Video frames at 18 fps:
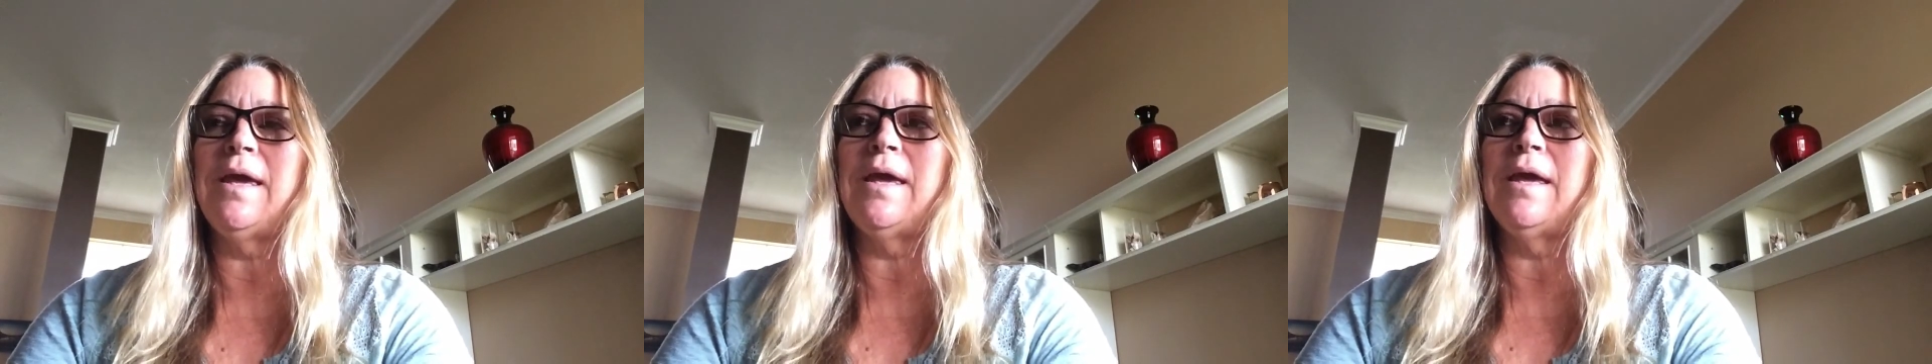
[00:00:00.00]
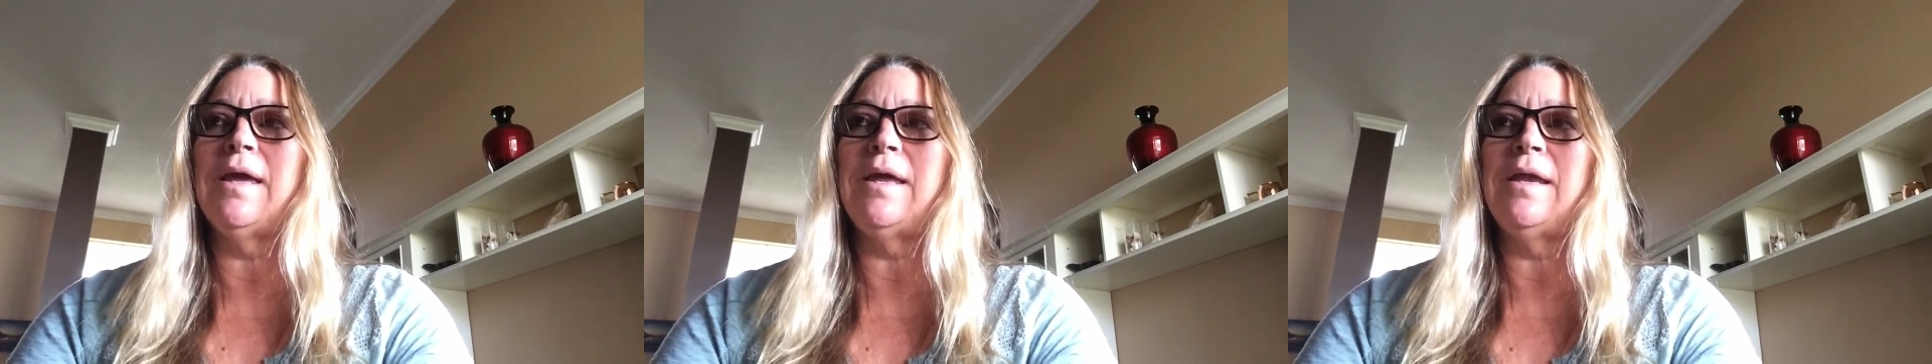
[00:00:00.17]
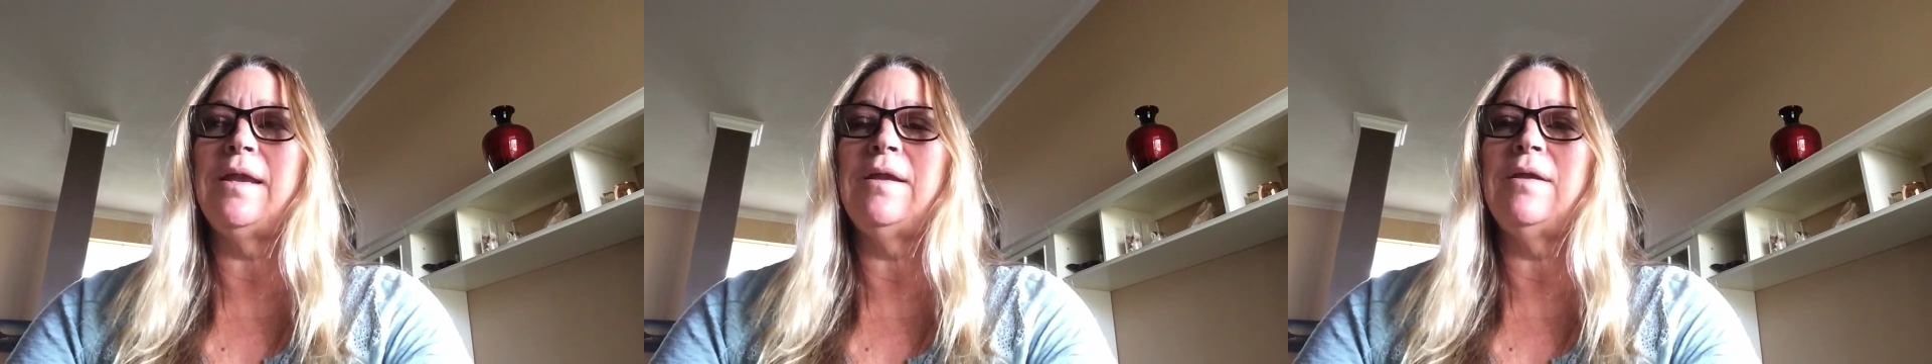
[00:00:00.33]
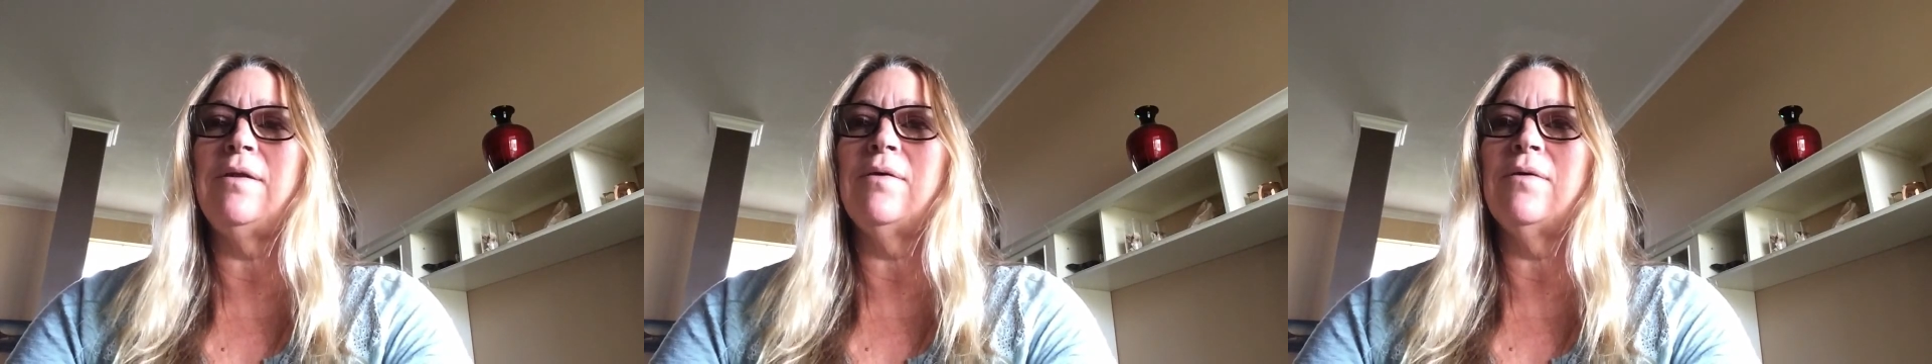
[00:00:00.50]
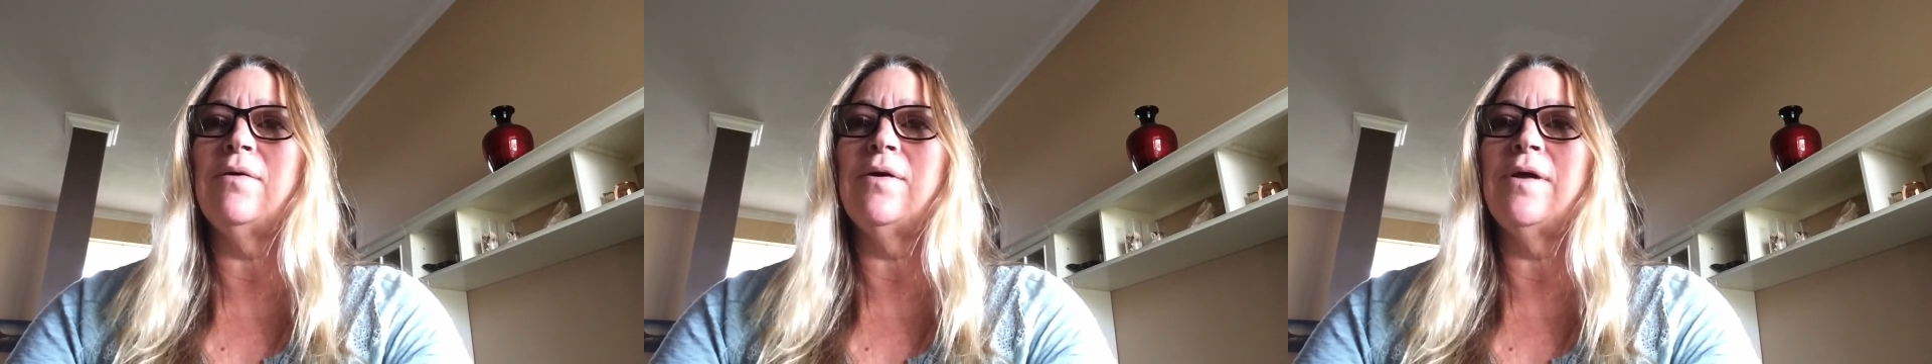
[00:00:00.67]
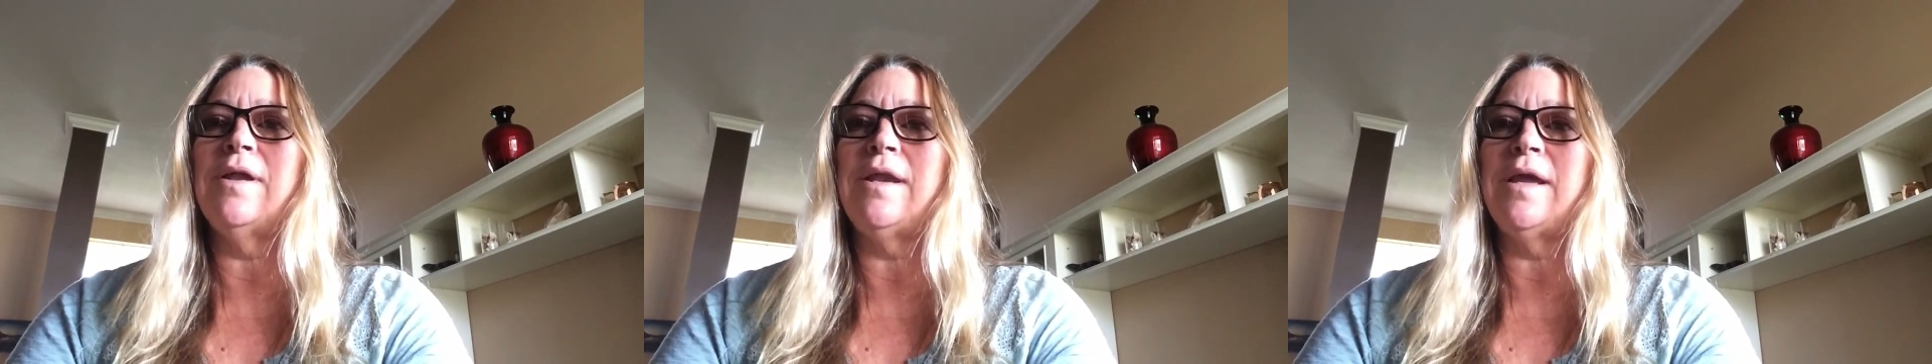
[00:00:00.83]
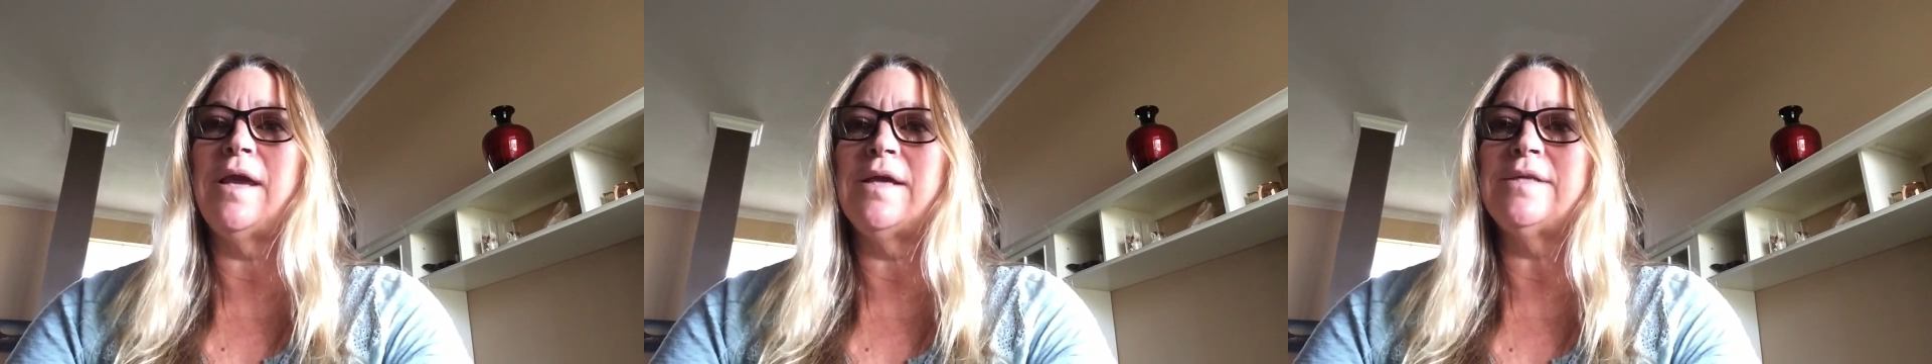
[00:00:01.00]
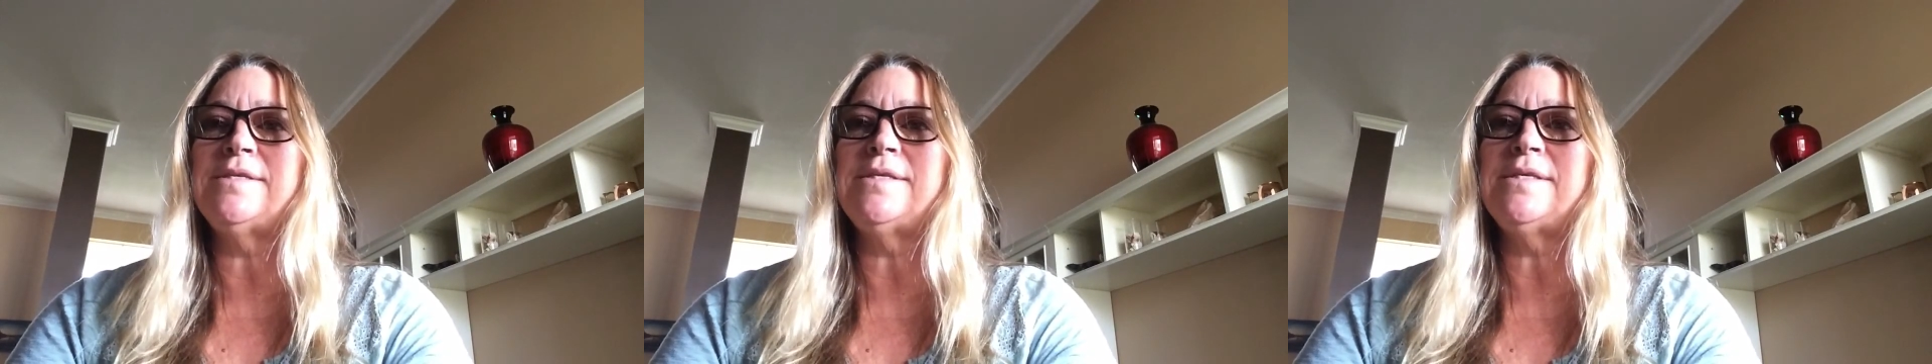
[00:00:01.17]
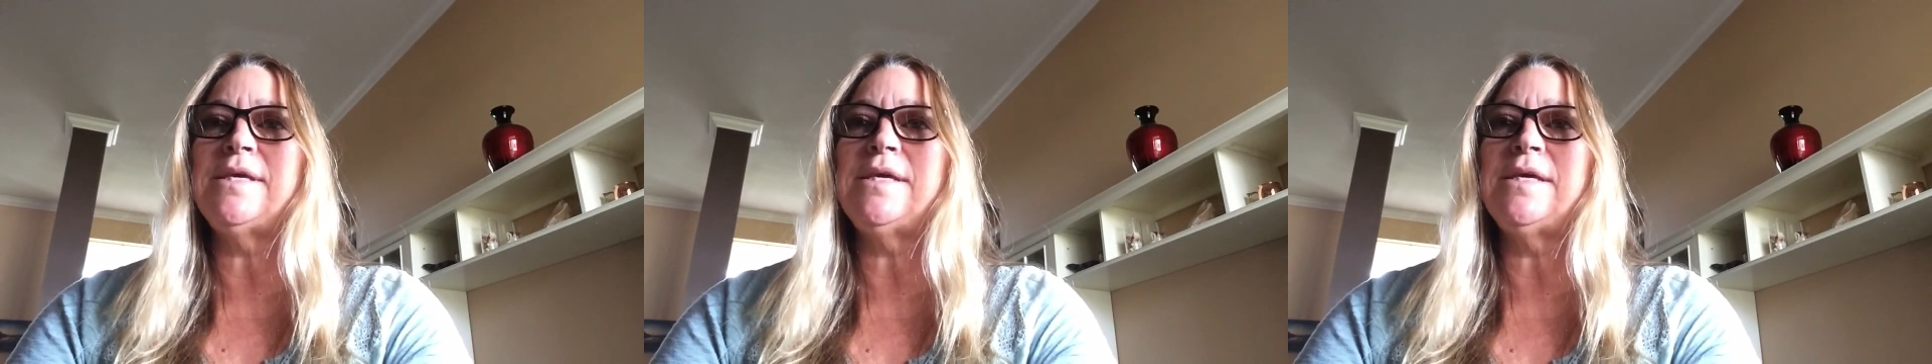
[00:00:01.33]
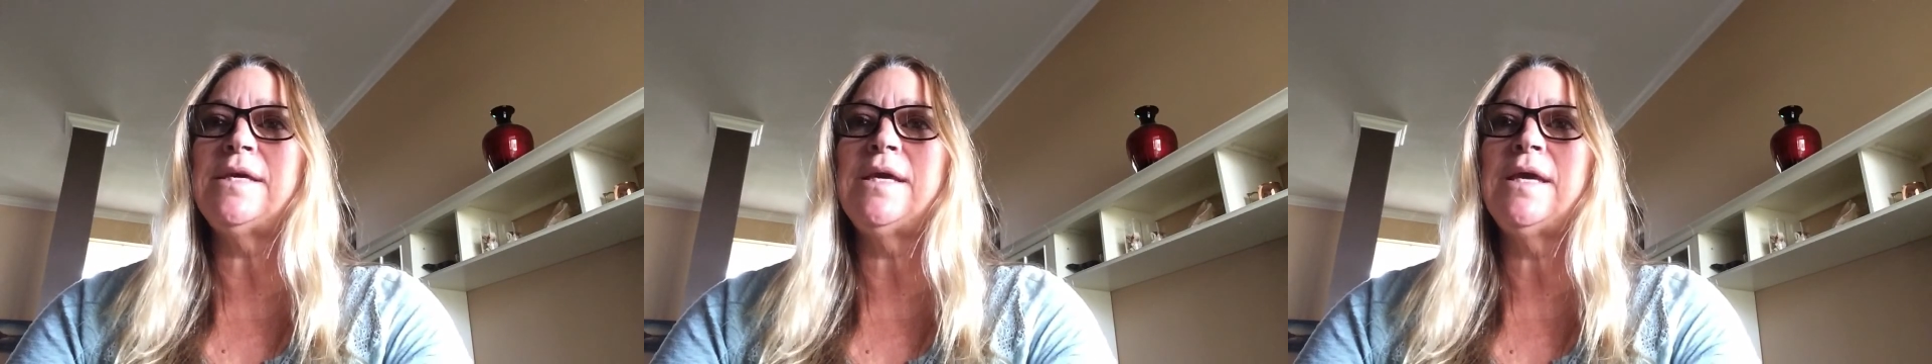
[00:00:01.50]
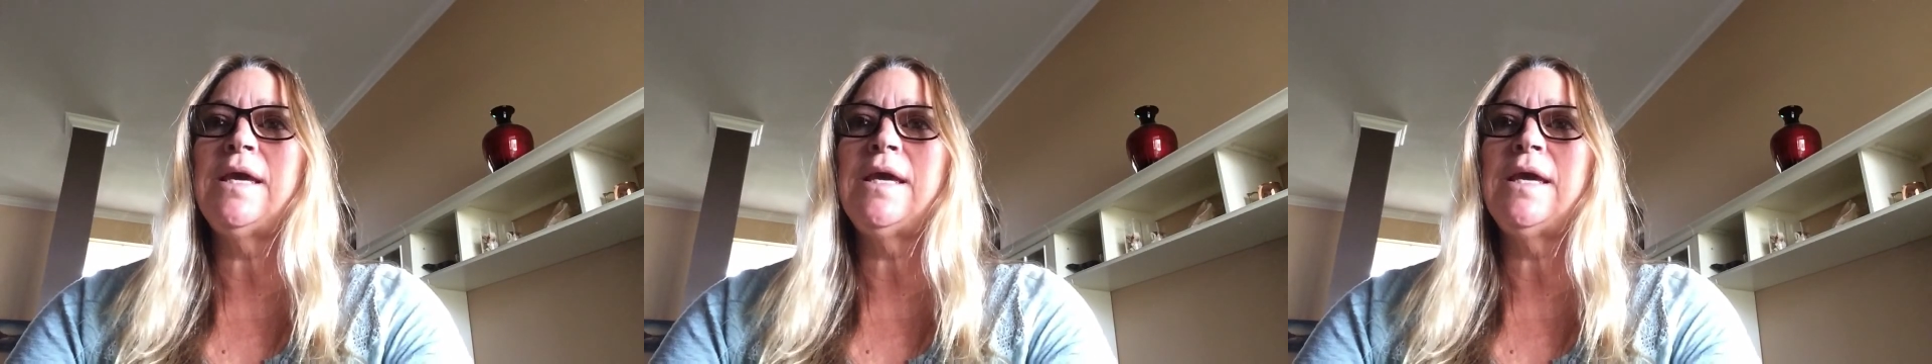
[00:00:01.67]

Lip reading: and on Etsy,